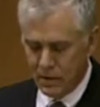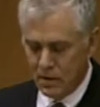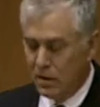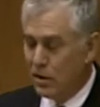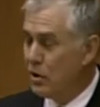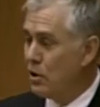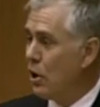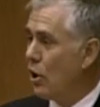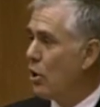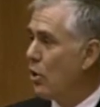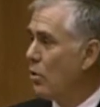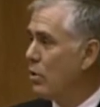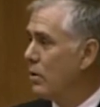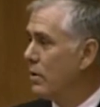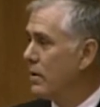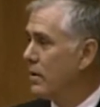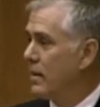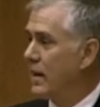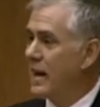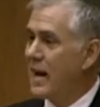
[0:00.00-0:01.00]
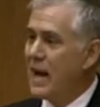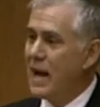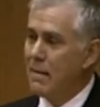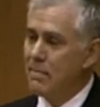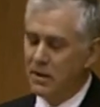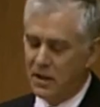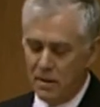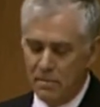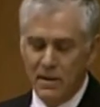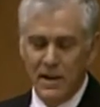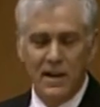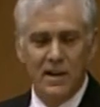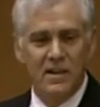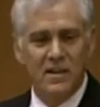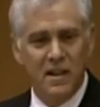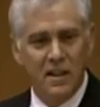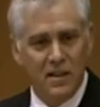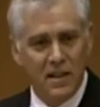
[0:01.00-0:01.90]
Know that I am committed to